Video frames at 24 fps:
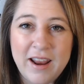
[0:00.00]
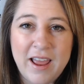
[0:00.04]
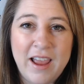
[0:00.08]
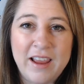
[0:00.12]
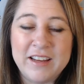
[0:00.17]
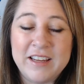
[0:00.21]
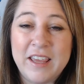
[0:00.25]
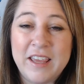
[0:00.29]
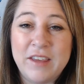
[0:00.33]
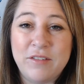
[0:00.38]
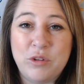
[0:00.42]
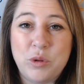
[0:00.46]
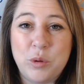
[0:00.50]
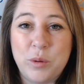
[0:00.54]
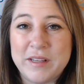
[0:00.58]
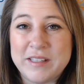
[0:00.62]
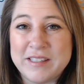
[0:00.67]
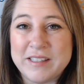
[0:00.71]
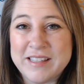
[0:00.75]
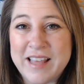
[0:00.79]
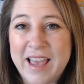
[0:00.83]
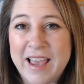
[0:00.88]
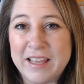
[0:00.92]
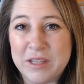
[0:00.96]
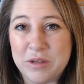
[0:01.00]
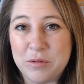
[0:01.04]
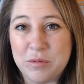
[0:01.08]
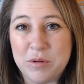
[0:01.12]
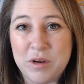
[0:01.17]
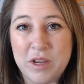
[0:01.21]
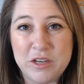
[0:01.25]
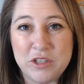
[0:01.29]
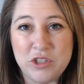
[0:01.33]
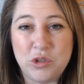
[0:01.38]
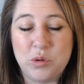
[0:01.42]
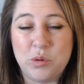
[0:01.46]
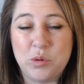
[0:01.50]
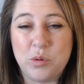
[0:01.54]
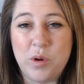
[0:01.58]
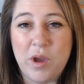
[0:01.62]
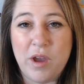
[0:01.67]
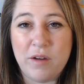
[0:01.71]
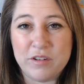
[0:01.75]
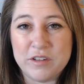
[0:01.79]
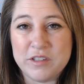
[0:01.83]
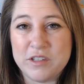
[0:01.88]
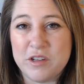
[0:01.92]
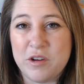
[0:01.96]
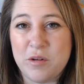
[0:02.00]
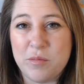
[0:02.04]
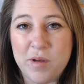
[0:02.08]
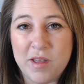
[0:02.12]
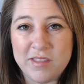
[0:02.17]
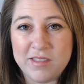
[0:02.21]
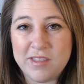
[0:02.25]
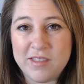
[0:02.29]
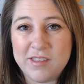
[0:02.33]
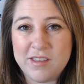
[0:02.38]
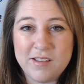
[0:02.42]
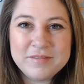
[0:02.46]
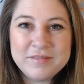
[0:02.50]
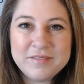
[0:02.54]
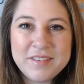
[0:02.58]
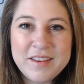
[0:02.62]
I give you exactly what I do every single month.